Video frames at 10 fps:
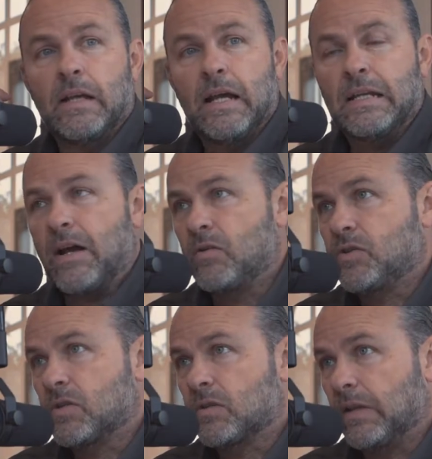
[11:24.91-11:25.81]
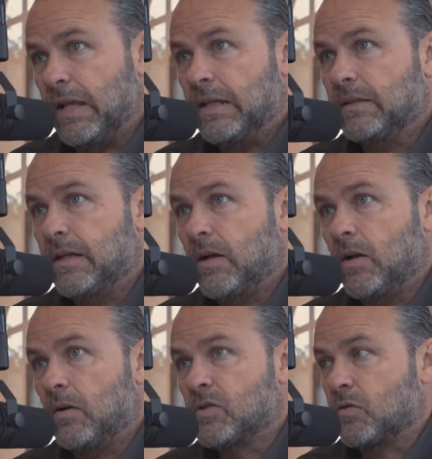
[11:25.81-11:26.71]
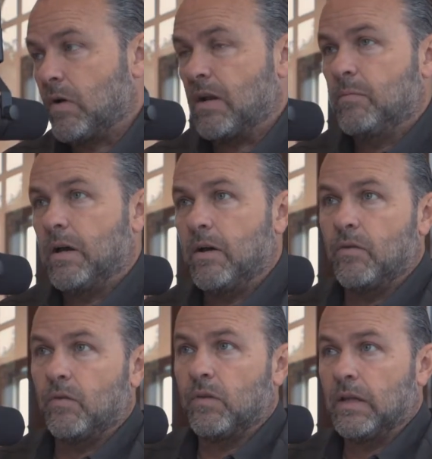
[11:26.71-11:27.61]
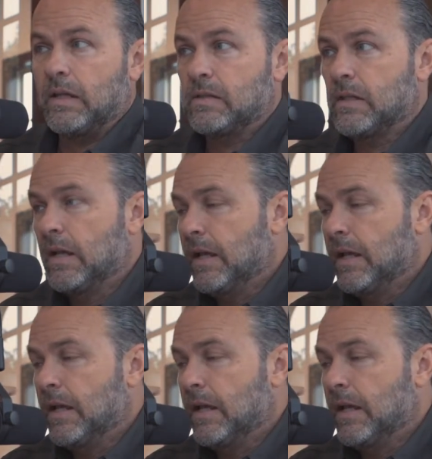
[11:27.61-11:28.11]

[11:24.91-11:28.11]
and now it's just laying there surrounded by other things.